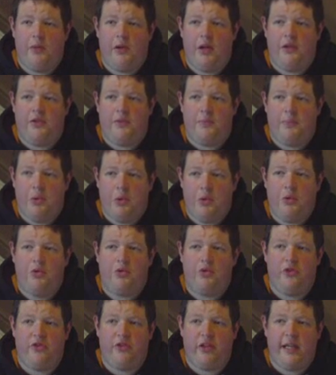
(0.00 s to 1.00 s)
as
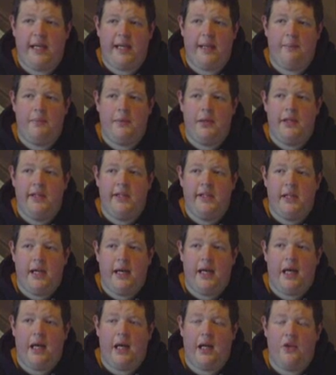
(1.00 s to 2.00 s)
important to him
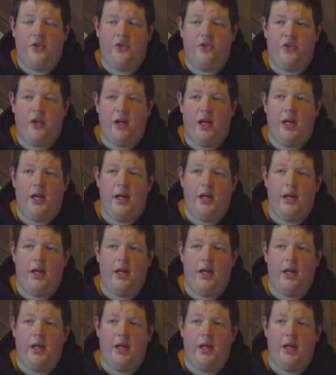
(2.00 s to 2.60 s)
as